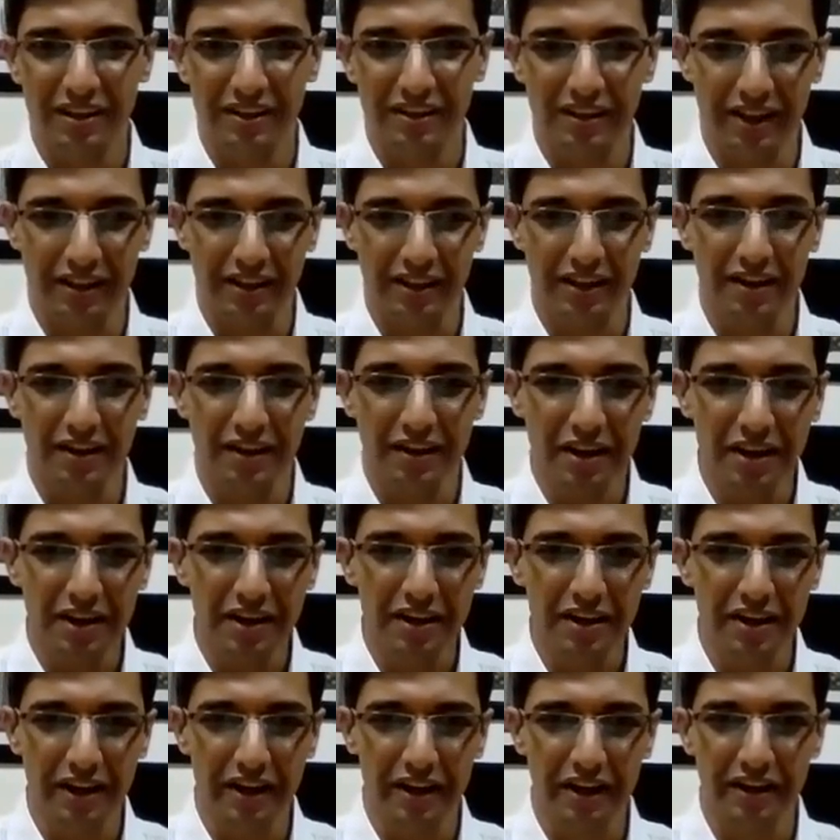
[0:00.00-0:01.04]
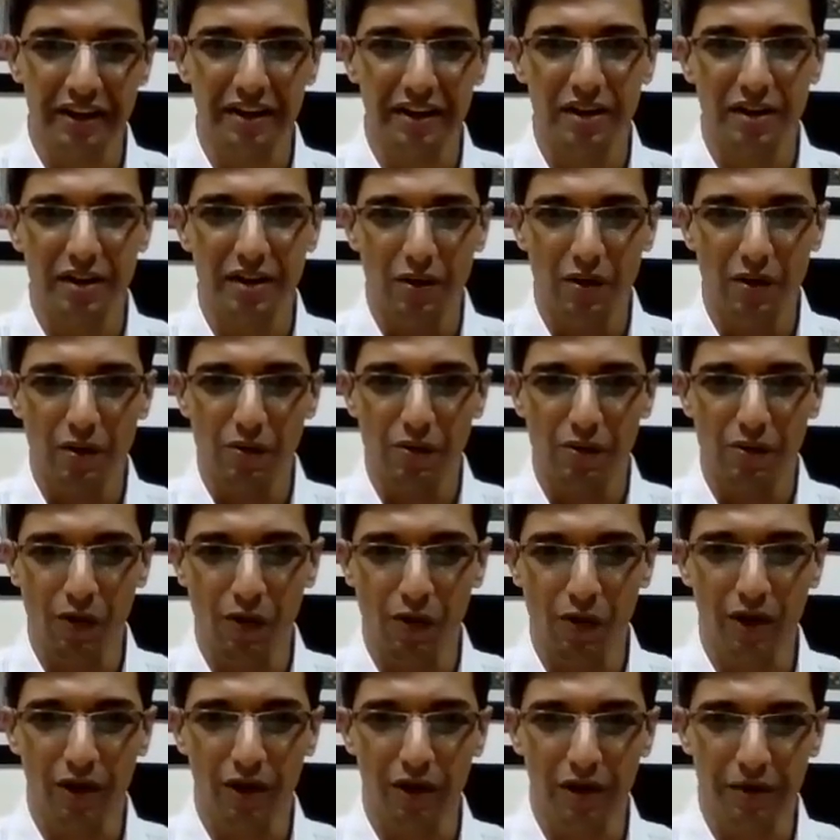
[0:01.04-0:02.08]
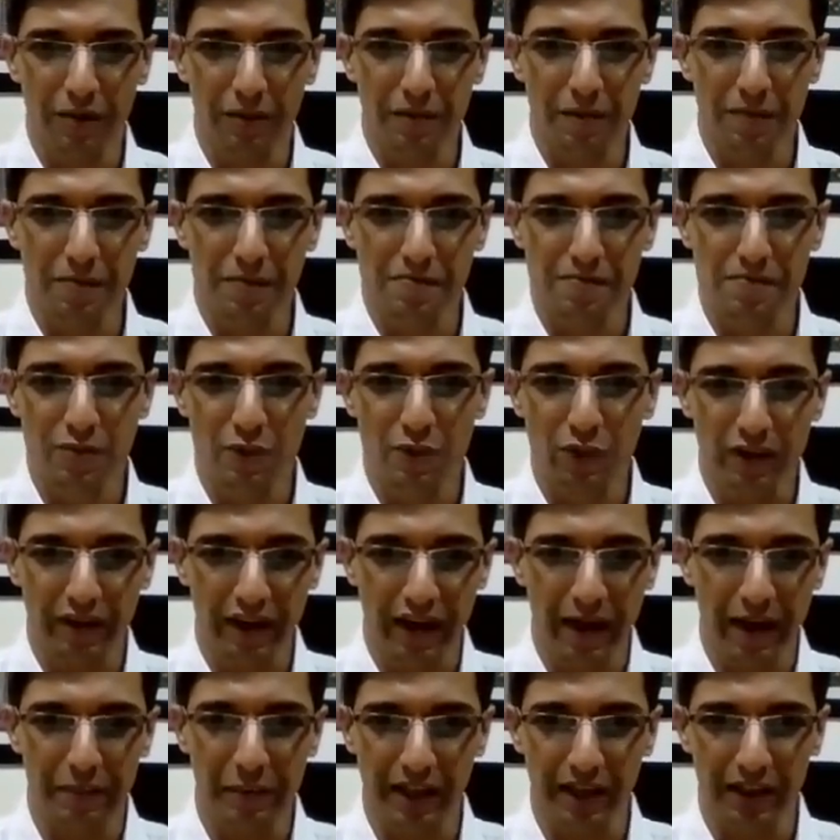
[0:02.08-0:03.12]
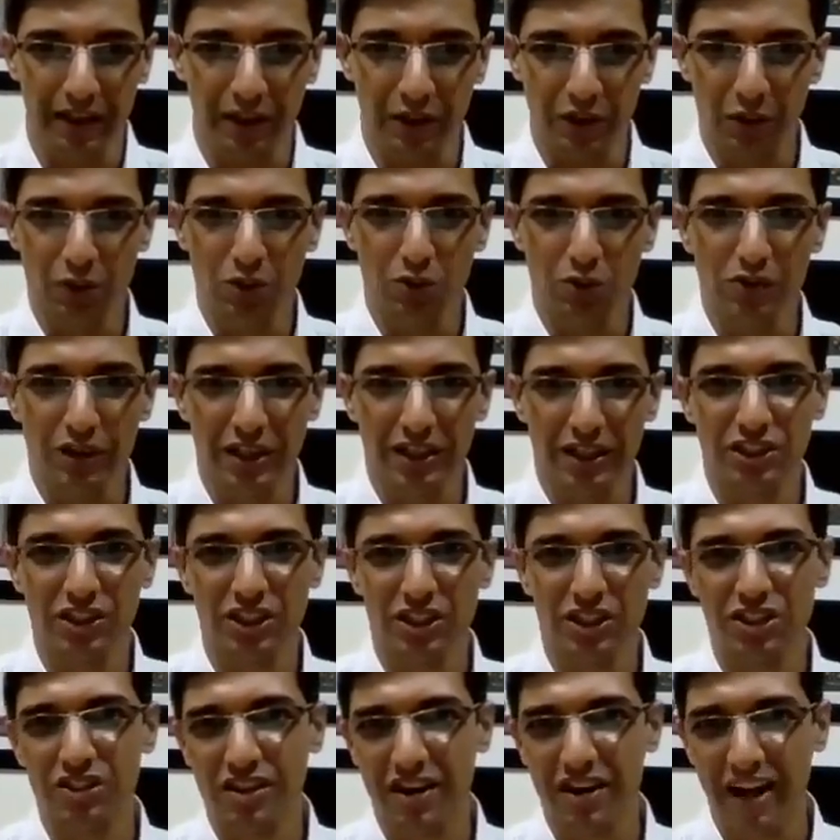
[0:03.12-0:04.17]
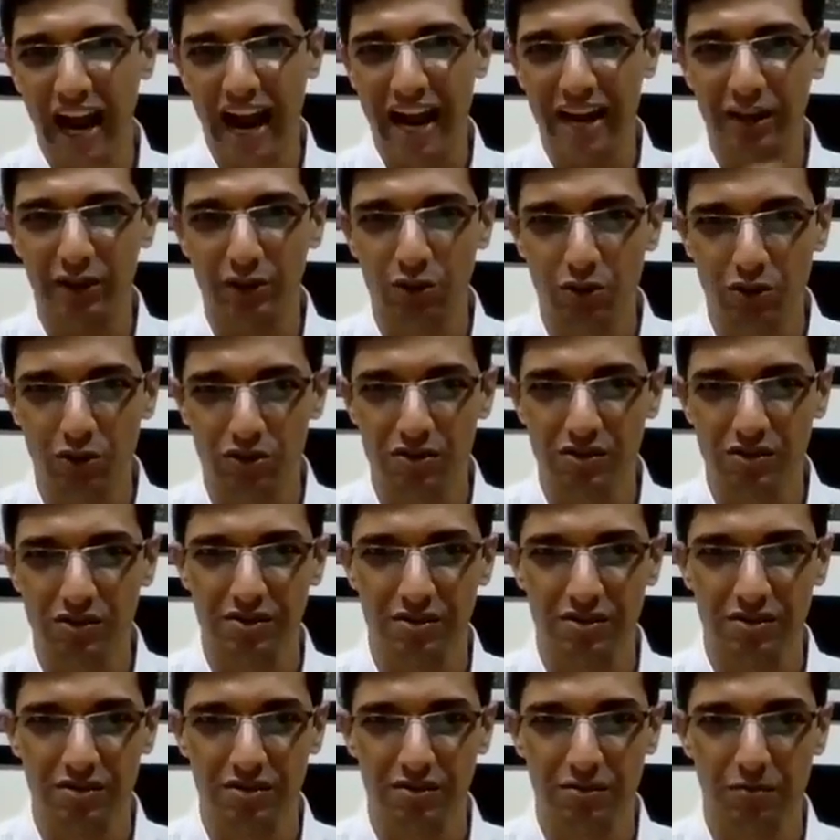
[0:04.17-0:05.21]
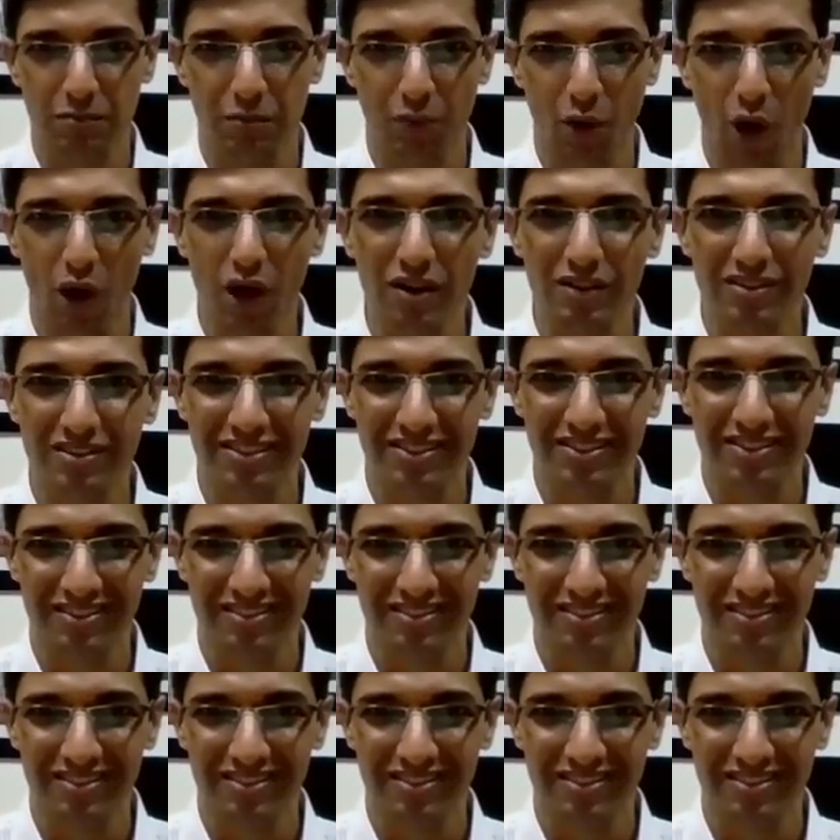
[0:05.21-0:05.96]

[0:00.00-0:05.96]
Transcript: that are needed for programming. You can just drag those blocks,